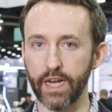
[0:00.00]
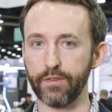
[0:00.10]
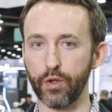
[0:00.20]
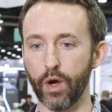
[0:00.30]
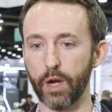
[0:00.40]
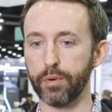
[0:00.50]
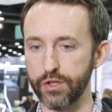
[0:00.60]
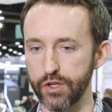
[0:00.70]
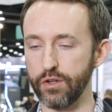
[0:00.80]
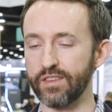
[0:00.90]
If you want to
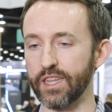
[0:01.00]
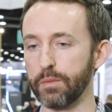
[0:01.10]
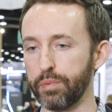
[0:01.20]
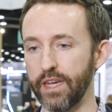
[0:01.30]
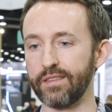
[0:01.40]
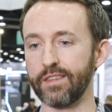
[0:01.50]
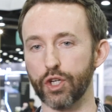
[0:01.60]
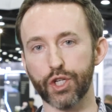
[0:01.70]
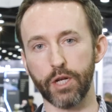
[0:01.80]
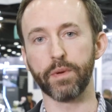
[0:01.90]
produce at the place that you're
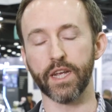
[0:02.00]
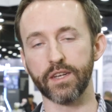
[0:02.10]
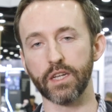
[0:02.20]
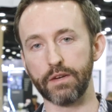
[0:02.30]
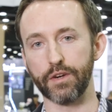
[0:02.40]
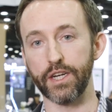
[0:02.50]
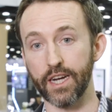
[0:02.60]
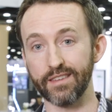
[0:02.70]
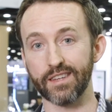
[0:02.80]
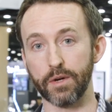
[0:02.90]
shipping and delivering to
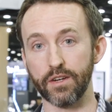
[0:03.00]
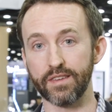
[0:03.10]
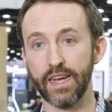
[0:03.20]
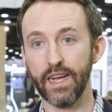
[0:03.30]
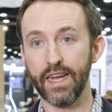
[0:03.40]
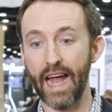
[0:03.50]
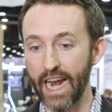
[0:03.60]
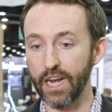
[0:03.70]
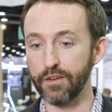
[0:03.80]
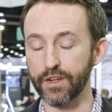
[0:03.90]
customers,
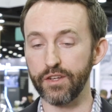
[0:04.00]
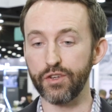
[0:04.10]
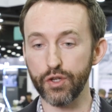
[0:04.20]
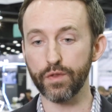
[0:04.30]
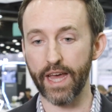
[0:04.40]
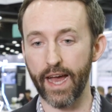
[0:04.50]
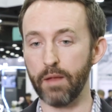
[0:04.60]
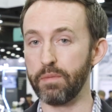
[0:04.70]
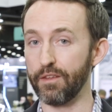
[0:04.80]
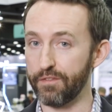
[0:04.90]
additive can do that
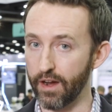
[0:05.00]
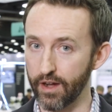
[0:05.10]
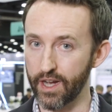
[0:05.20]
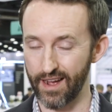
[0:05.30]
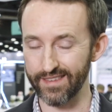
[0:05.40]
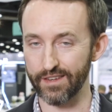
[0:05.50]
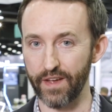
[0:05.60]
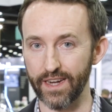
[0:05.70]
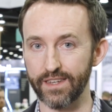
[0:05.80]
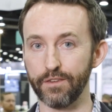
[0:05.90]
and be very cost
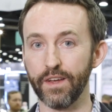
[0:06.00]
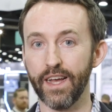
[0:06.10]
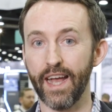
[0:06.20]
effective.